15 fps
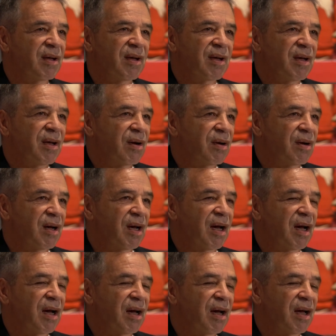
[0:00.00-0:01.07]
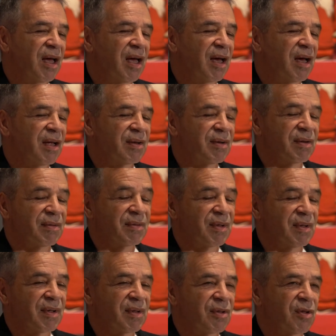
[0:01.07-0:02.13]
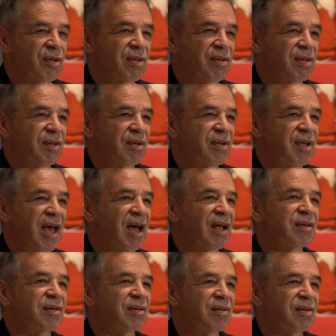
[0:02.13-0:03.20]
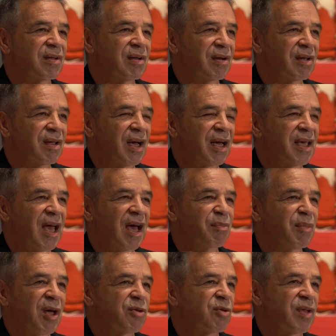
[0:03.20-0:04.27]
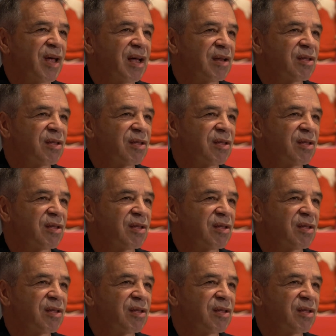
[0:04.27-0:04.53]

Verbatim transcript: Yeah uh, and just you can't, you know, I can't measure that.